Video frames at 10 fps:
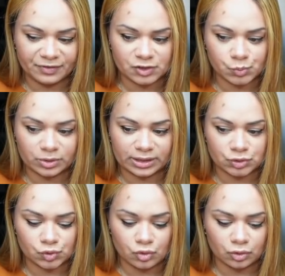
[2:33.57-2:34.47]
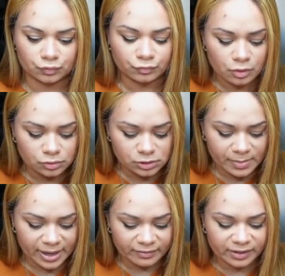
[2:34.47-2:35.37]
this one that is called
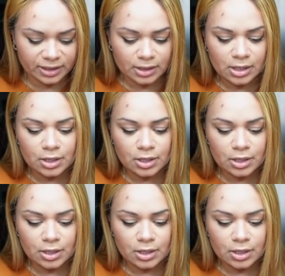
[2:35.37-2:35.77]
Rosemary.